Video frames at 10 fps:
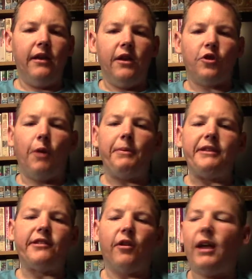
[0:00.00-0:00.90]

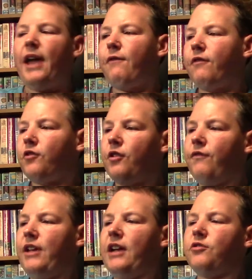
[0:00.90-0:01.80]
copies that I have. I've got
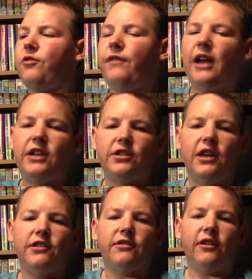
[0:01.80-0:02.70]
two
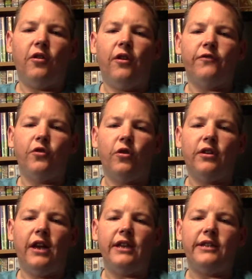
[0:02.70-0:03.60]
VHS, and I've got
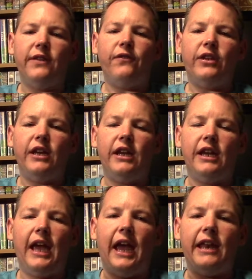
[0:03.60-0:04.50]
a
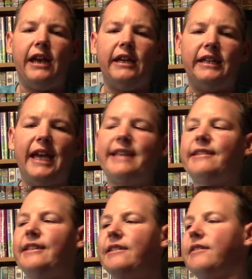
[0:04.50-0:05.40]
DVD and a
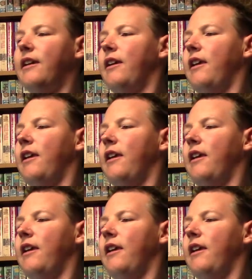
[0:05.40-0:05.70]
Laserdisc,